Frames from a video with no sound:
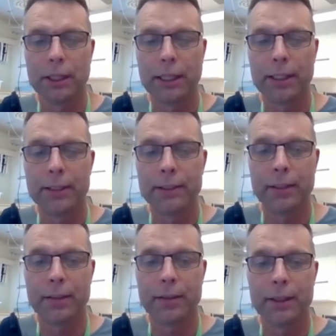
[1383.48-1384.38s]

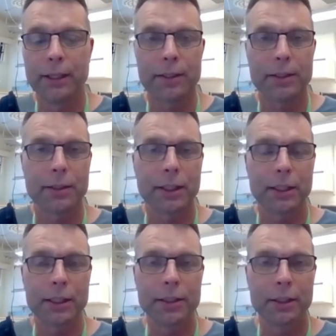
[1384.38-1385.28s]
And yes,
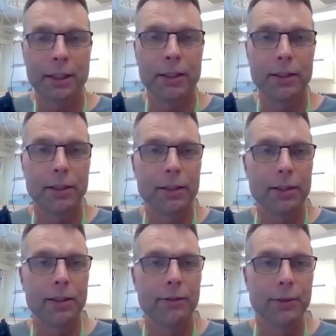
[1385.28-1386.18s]
the internet
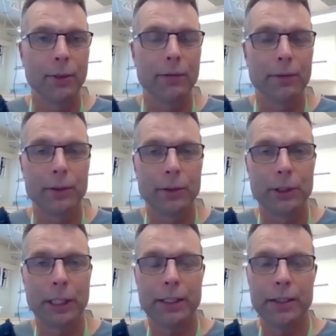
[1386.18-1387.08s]
is full of good
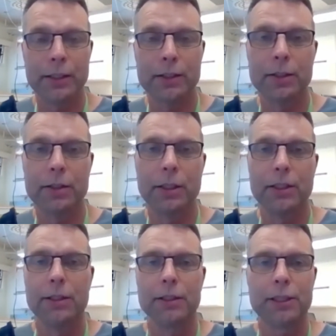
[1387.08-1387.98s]
ideas.
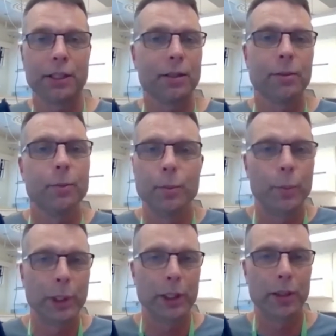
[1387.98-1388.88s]
Just
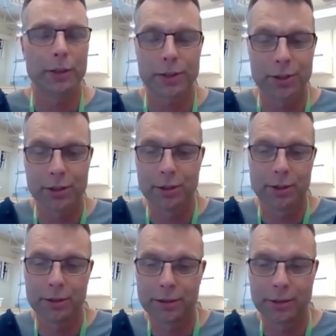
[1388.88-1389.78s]
pick yours,
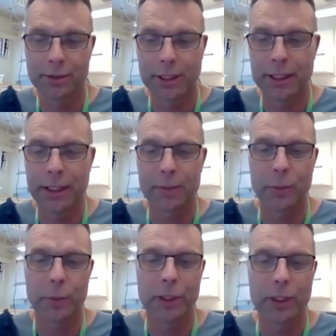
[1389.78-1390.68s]
and that
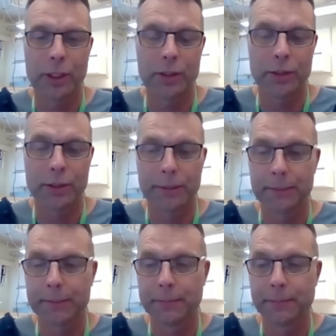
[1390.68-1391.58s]
would be good.
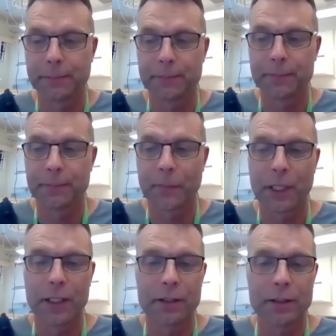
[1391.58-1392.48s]

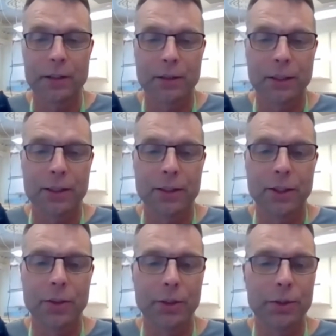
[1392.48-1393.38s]
It's
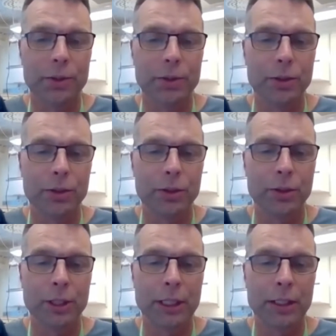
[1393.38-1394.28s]
no use
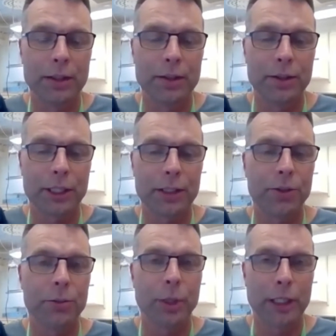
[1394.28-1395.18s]
to try
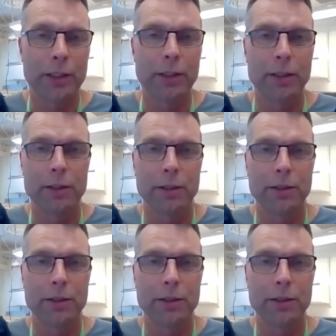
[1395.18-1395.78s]
too much